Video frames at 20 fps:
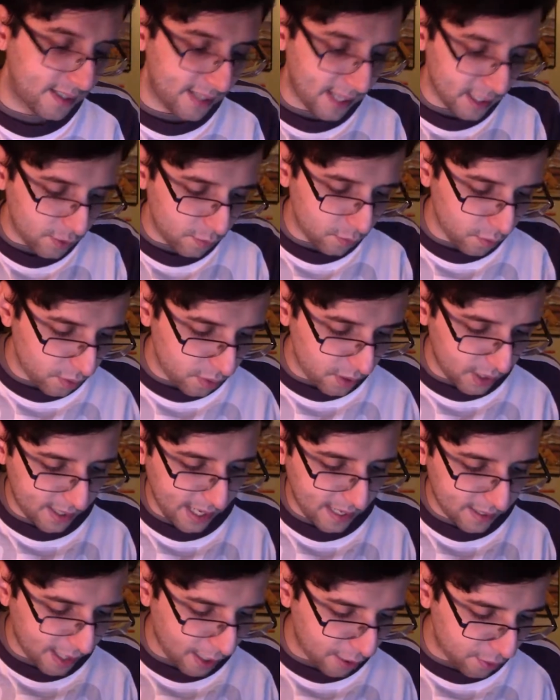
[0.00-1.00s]
That's what the
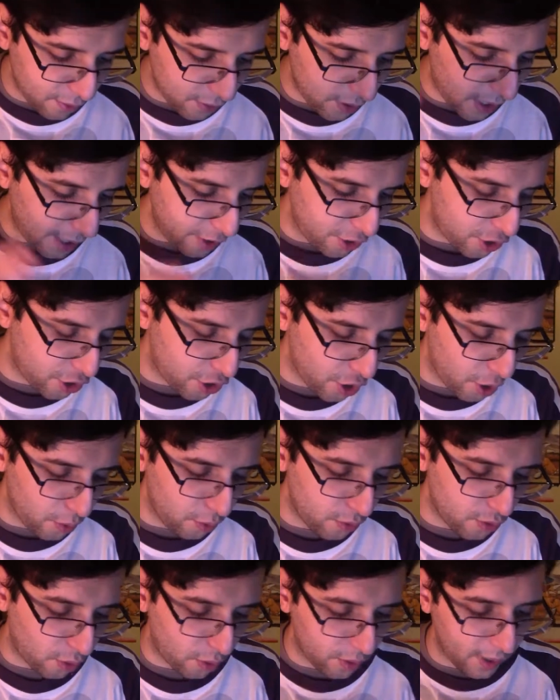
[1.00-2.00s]
10 characters that I
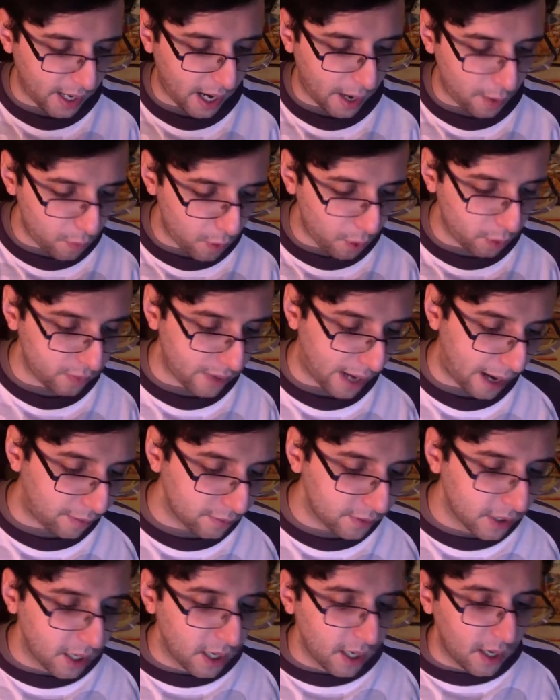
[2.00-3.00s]
chose or that I wrote
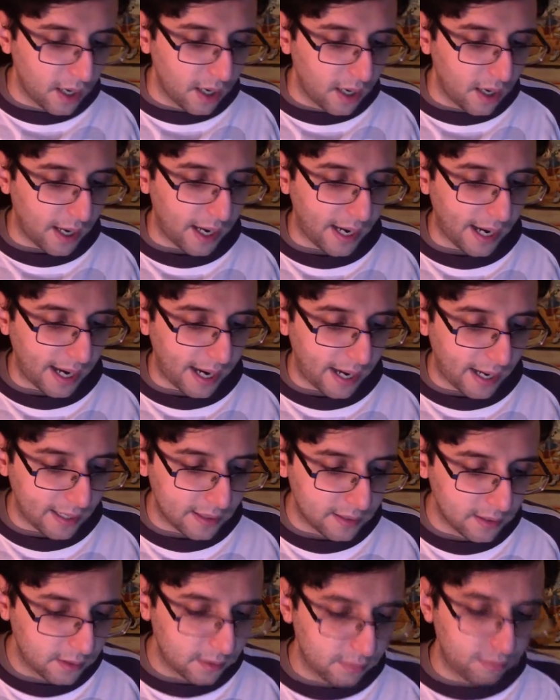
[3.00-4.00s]
down.
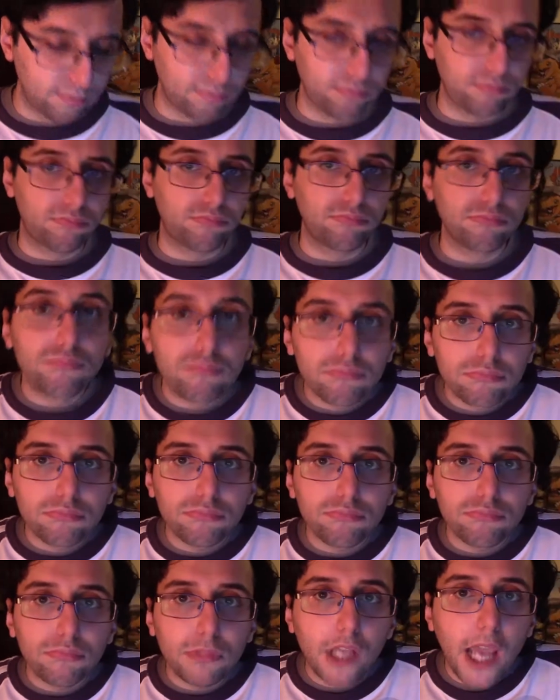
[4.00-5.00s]
And
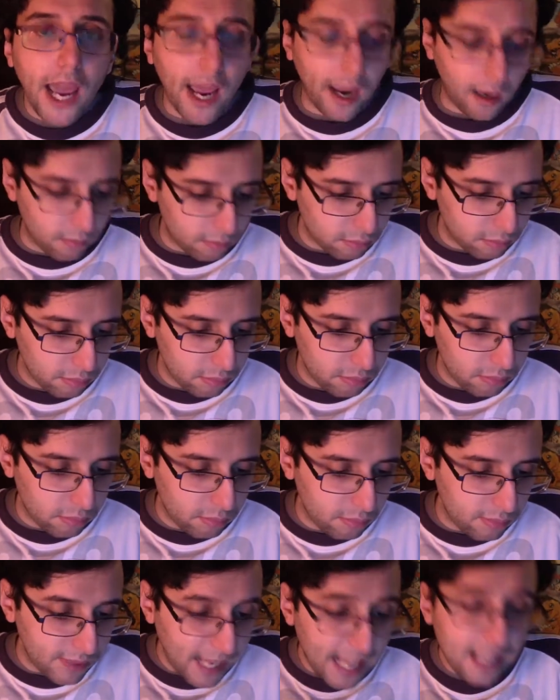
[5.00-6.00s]
yeah,
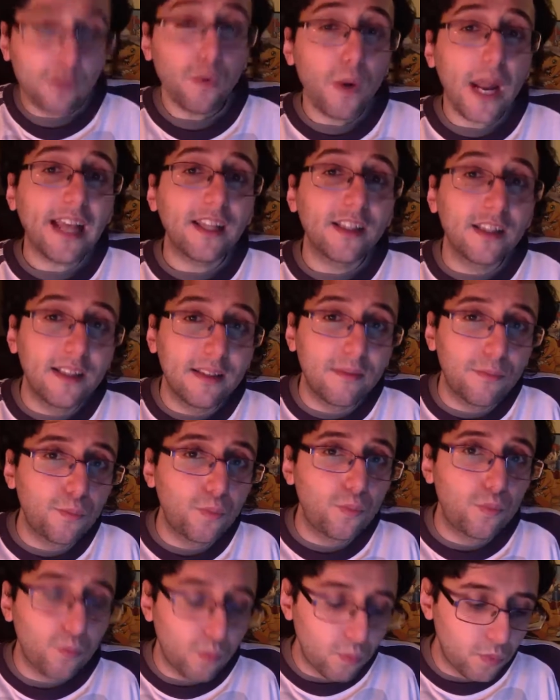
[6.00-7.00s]
that's what I
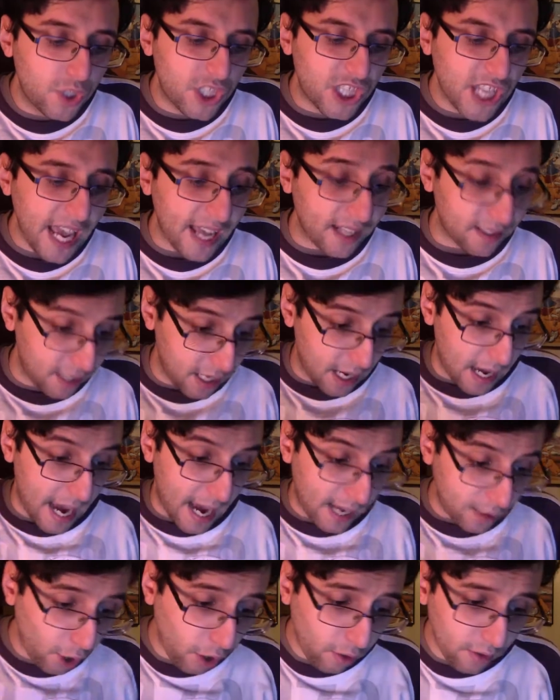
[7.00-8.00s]
said.
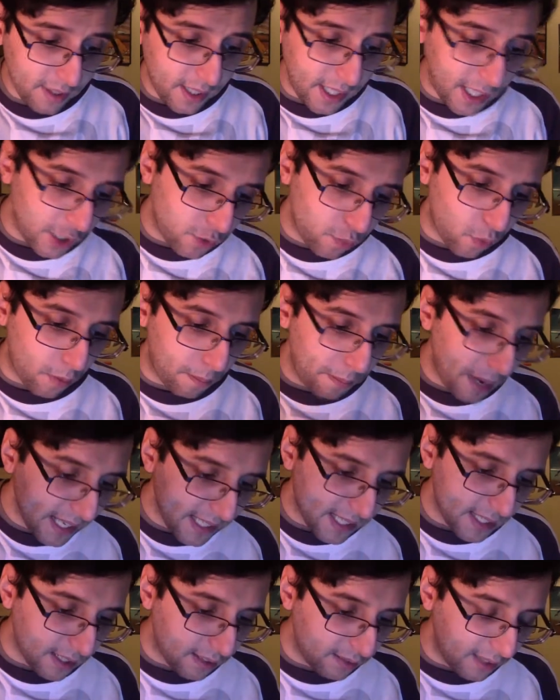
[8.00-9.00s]
And all of these were
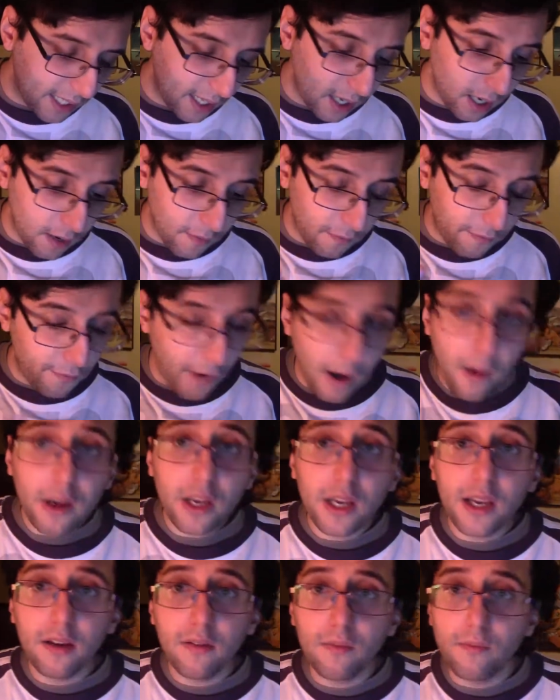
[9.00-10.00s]
basically very
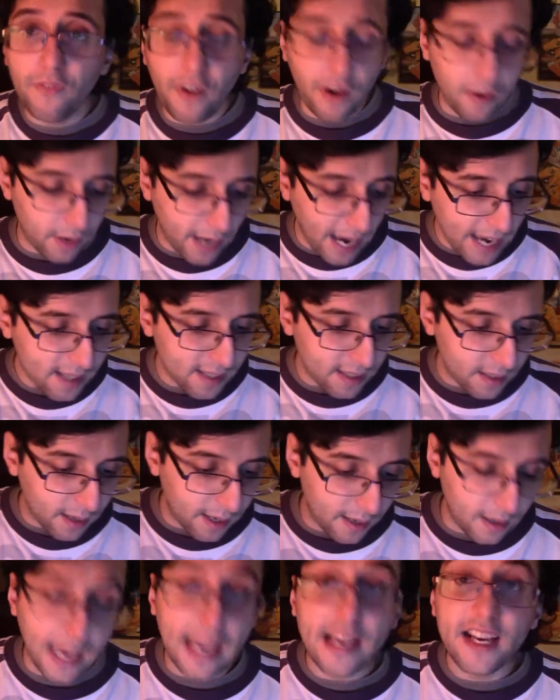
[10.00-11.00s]

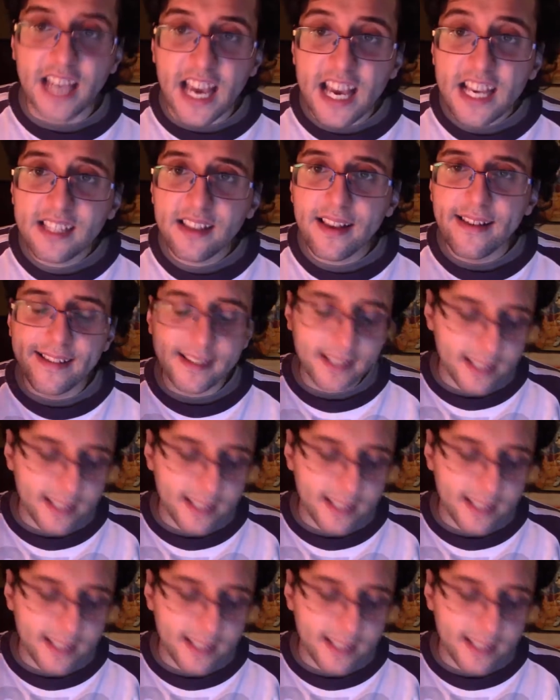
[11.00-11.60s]
guesses.